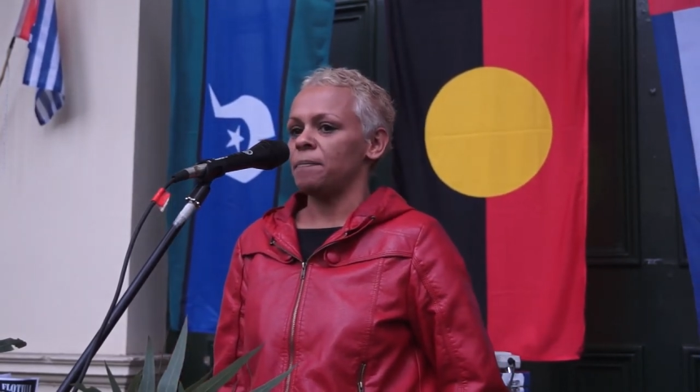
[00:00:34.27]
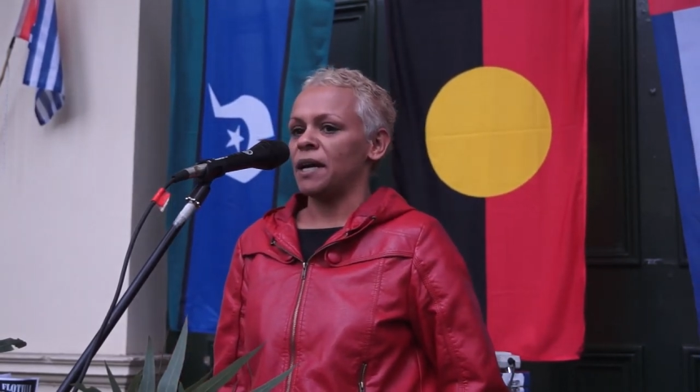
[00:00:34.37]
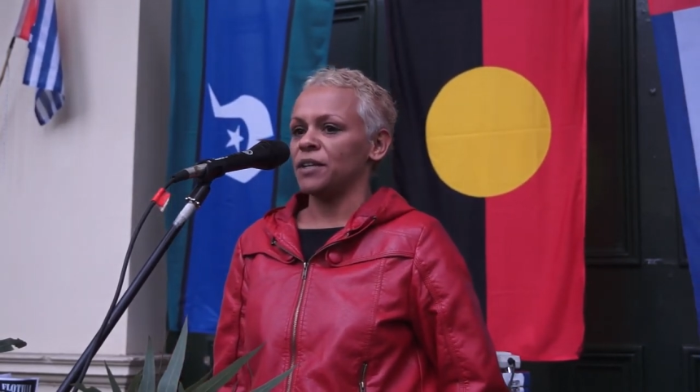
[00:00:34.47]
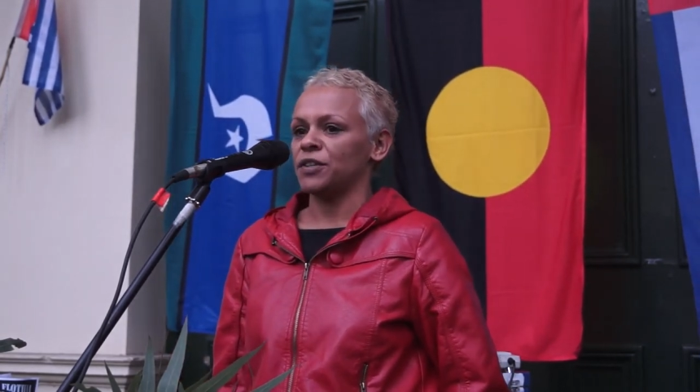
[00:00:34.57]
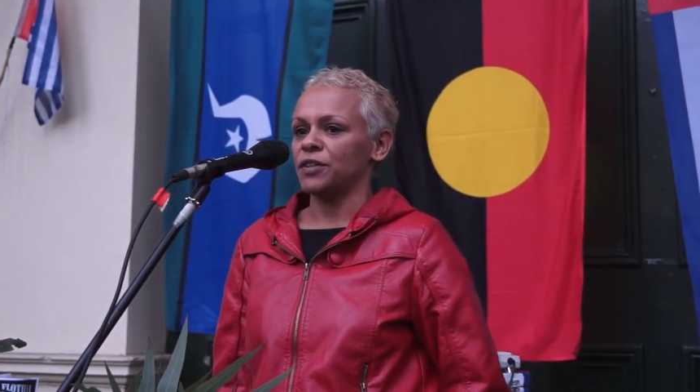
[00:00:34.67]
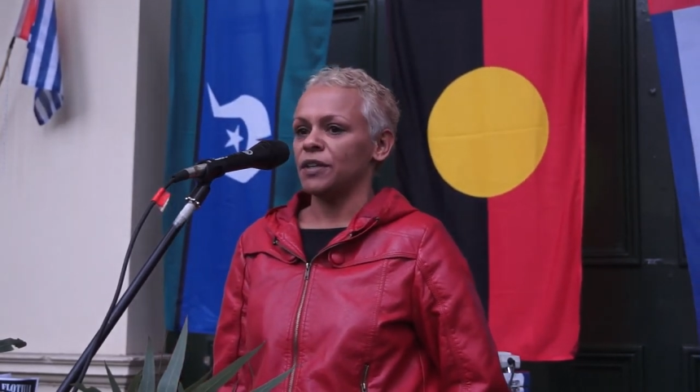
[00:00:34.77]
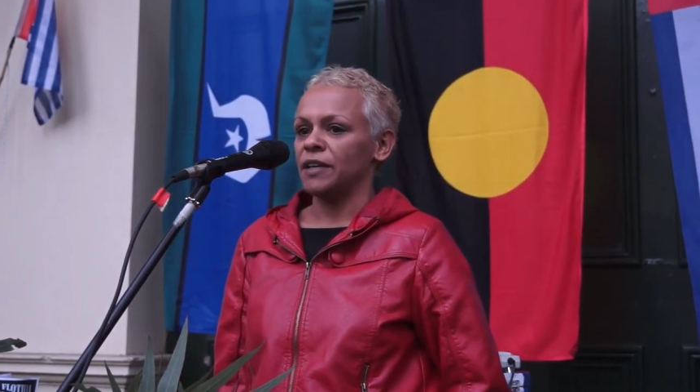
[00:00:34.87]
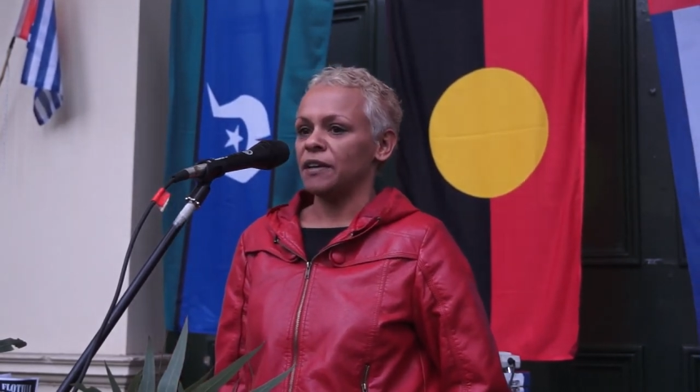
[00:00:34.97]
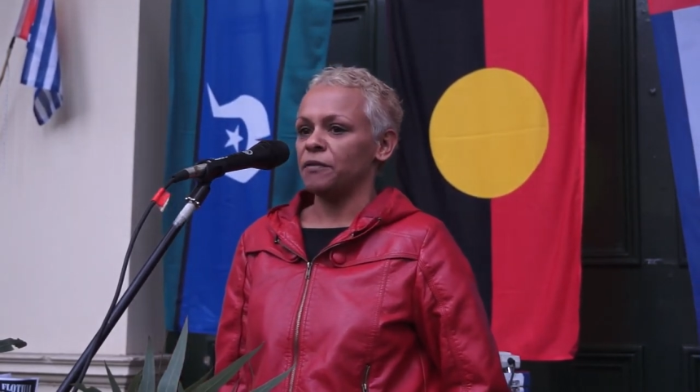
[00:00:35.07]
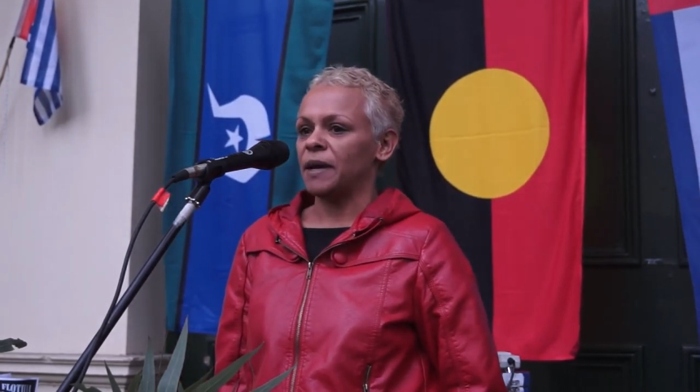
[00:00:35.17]
much,
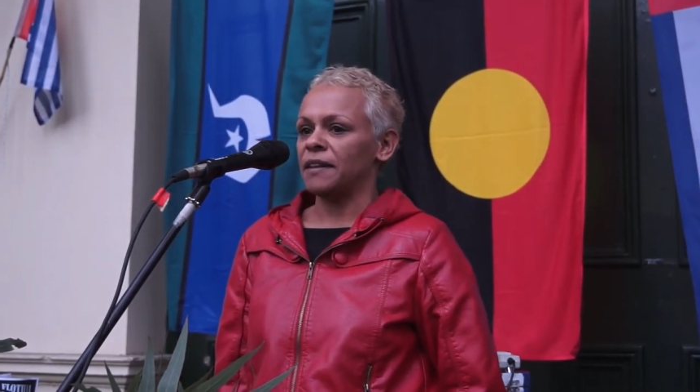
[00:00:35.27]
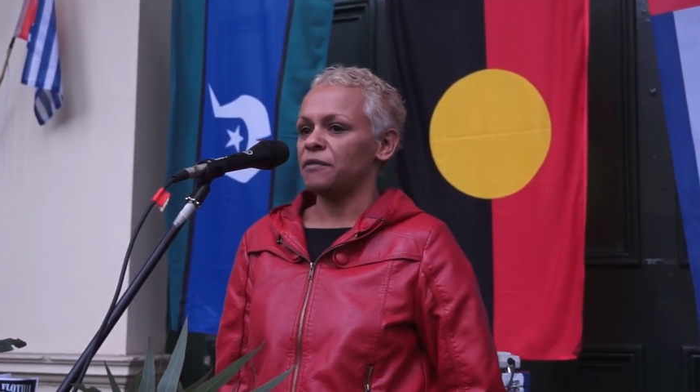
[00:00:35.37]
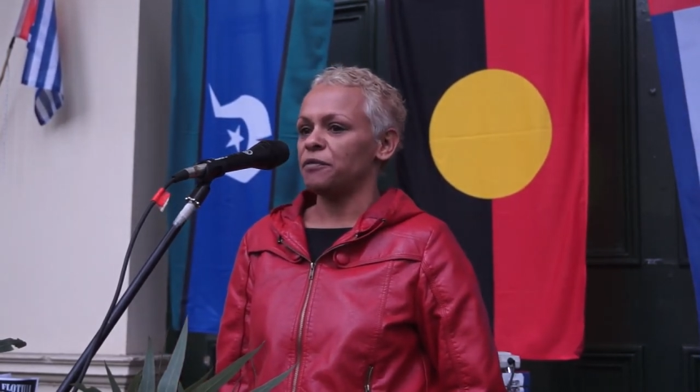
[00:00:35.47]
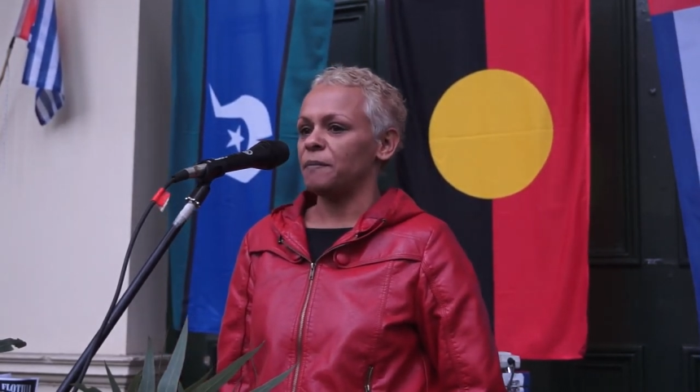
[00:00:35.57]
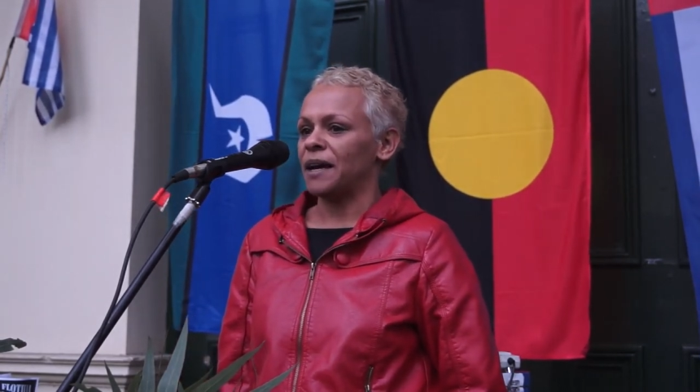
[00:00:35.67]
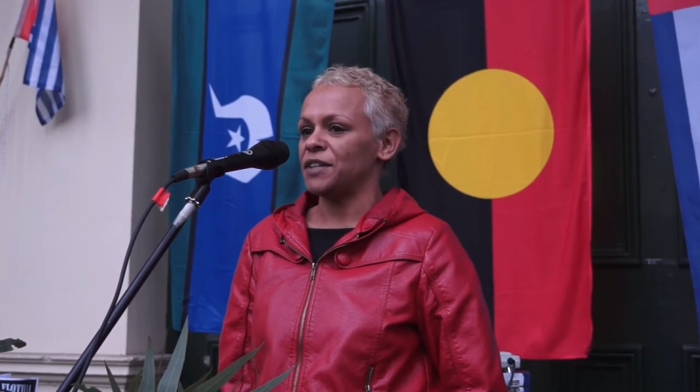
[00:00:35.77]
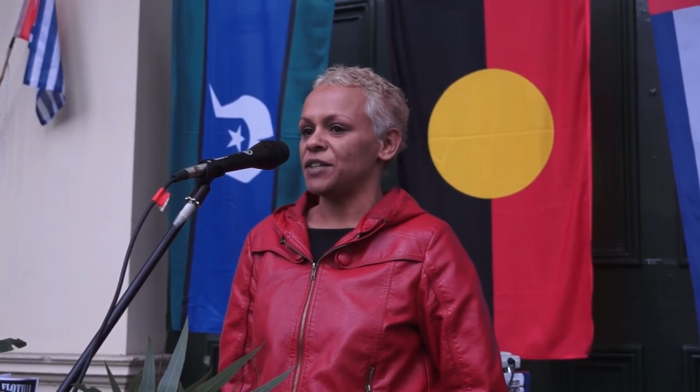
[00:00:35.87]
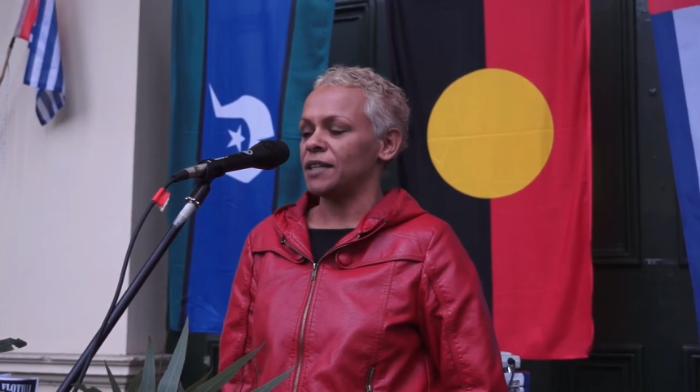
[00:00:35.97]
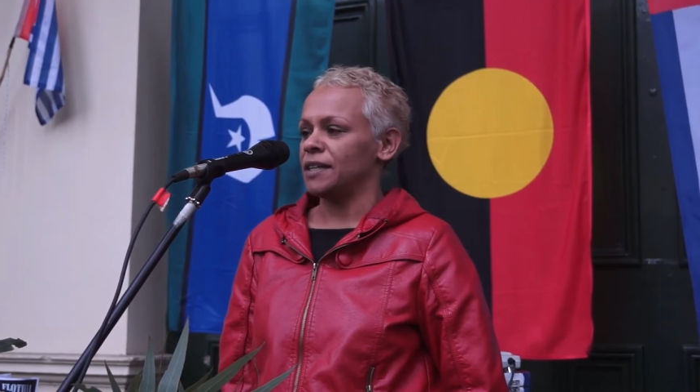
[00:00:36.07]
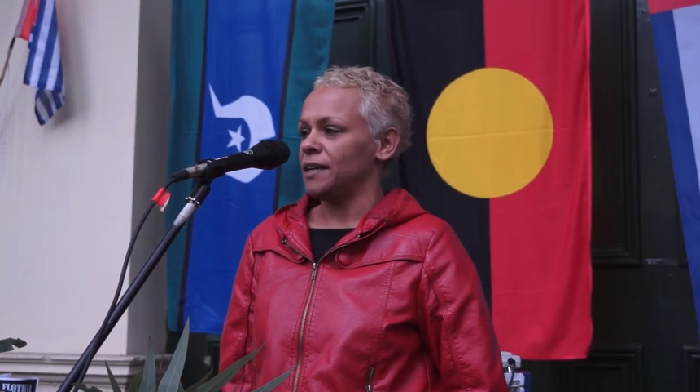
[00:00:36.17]
given me the
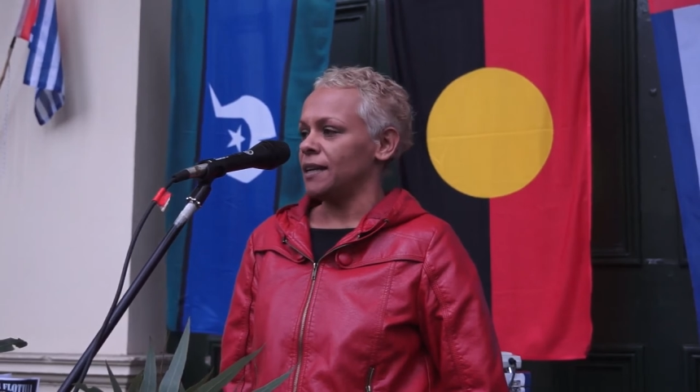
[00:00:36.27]
information